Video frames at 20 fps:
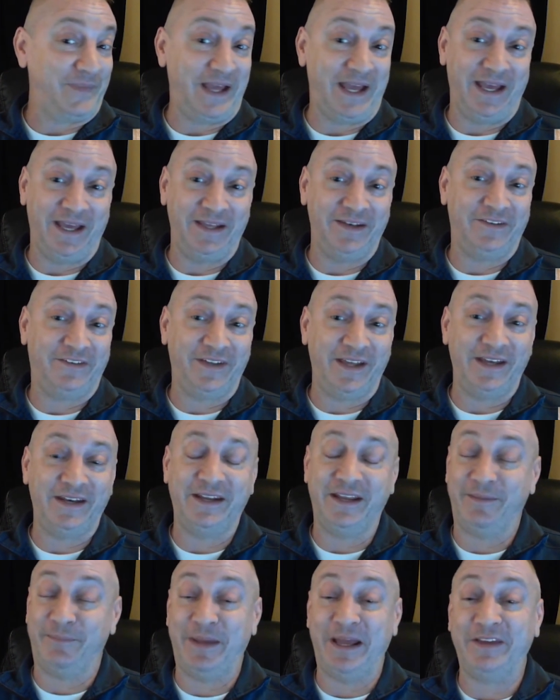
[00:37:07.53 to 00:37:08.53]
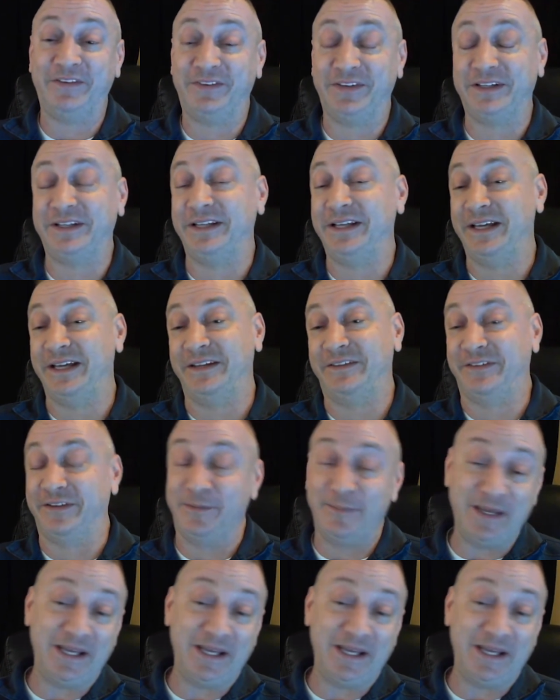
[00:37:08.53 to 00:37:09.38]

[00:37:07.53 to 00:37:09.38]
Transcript: and said, hey, basically it's an